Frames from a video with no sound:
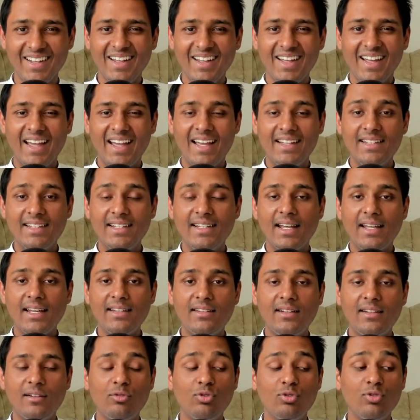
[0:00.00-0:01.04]
And then I
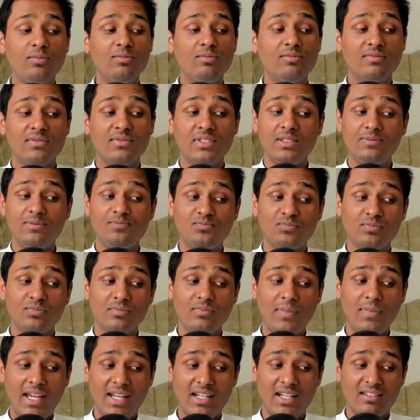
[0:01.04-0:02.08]
said to him,
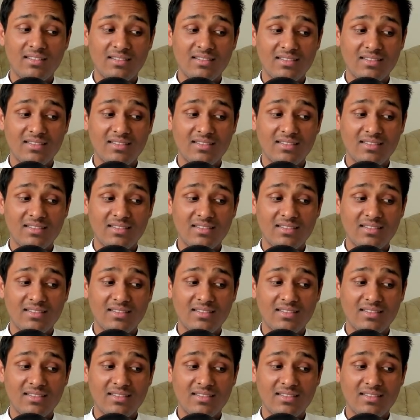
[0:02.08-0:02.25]
man,